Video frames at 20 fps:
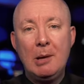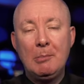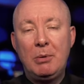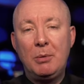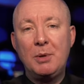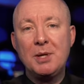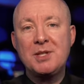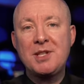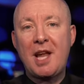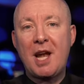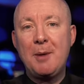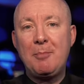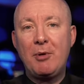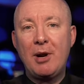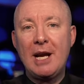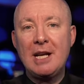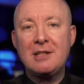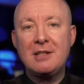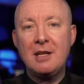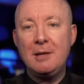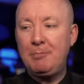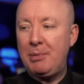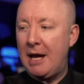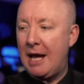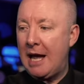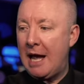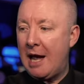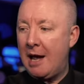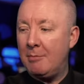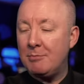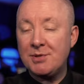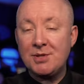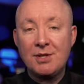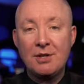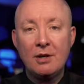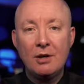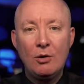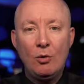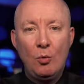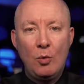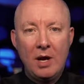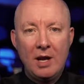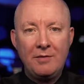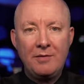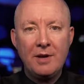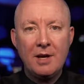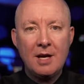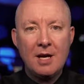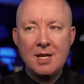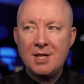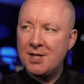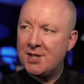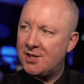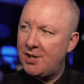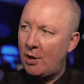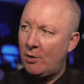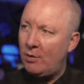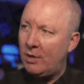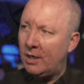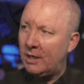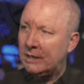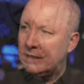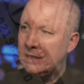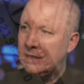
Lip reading: but we're celebrating perhaps with solar.